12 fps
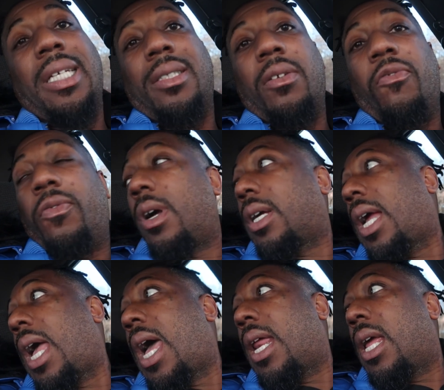get the fuck
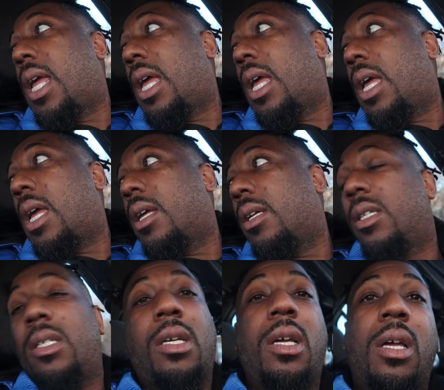out of here.
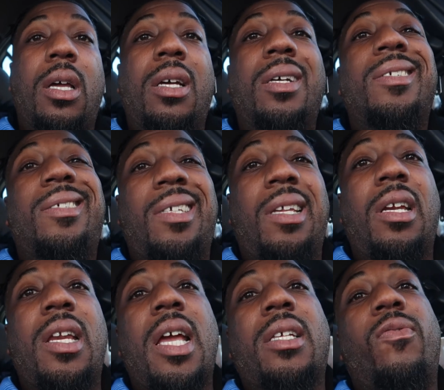To
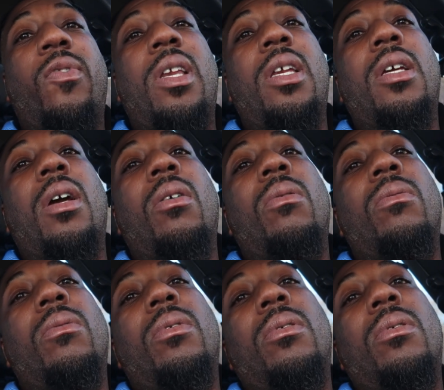the next video.